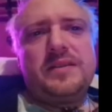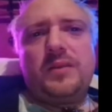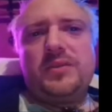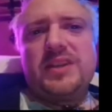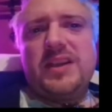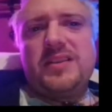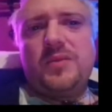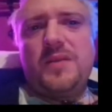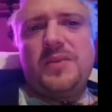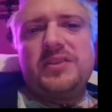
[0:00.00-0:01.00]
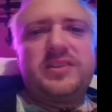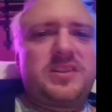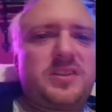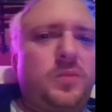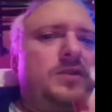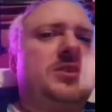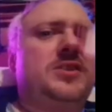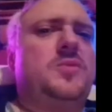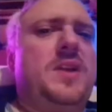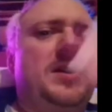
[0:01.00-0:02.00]
See, I would say it's a win, but it's just one
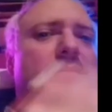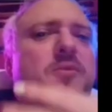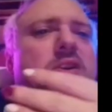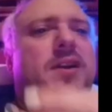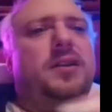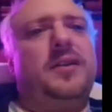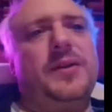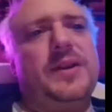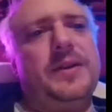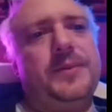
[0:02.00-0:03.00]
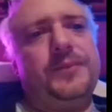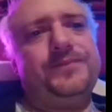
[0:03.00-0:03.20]
swing moving, you know what I mean?